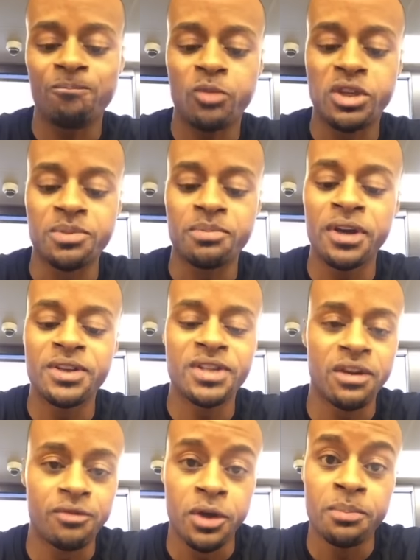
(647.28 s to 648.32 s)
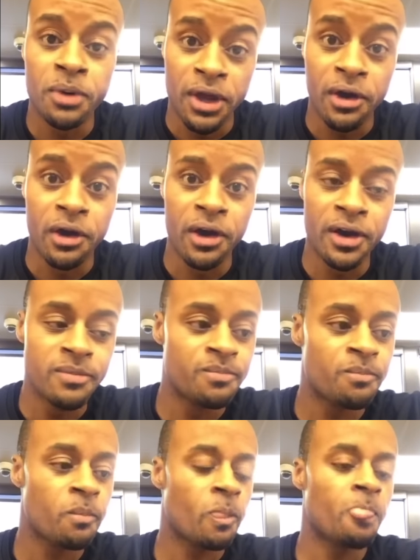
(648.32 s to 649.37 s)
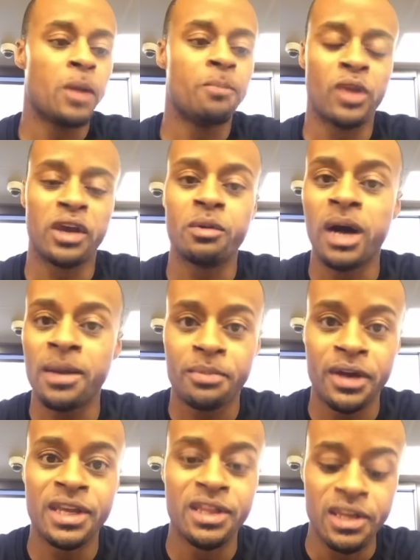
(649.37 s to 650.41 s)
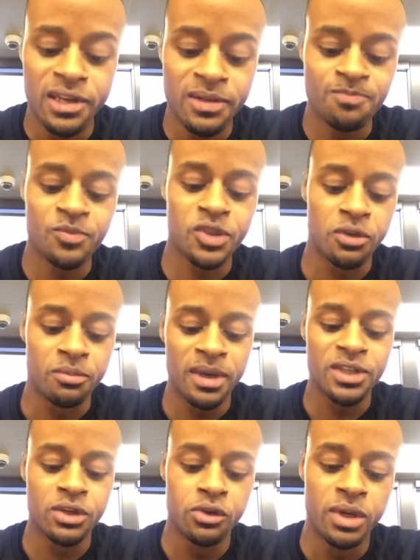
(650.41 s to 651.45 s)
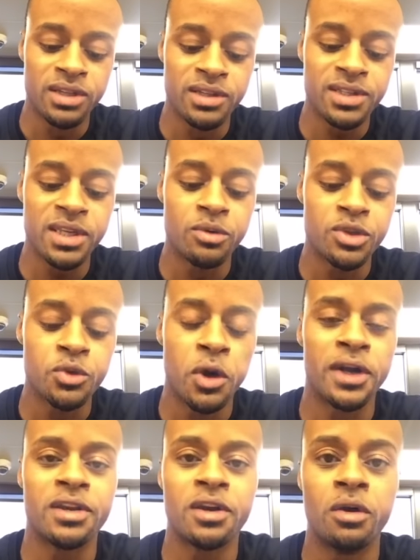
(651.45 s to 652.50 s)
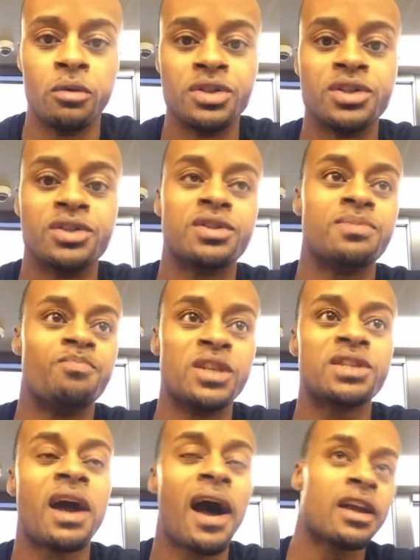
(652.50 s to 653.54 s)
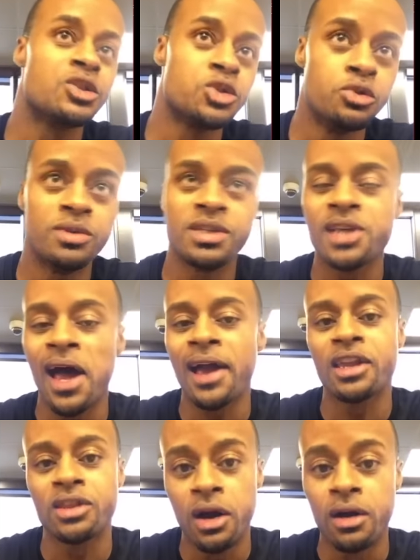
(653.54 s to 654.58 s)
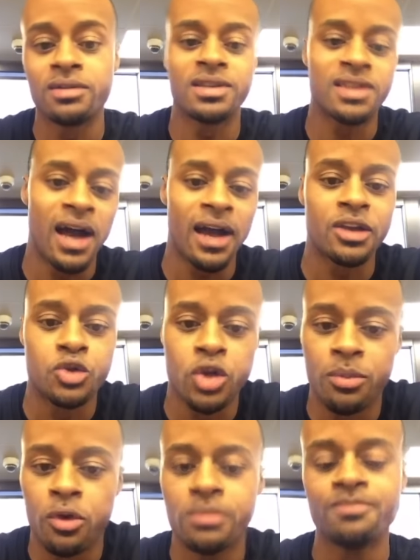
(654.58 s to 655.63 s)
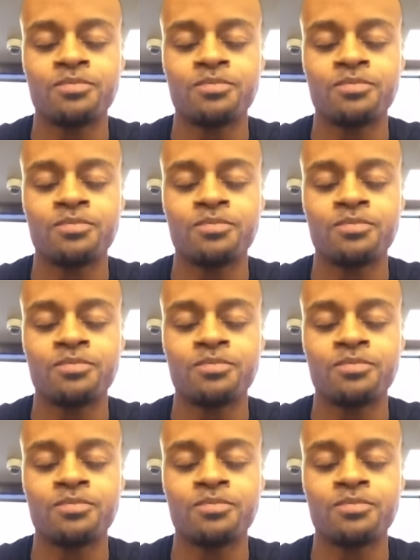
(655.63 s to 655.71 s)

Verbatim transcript: Because the players ain't really playing hard. Ain't nobody playing D. So basically, you get to see what you already know, which is this guy can shoot, this guy can dunk, this guy can dribble.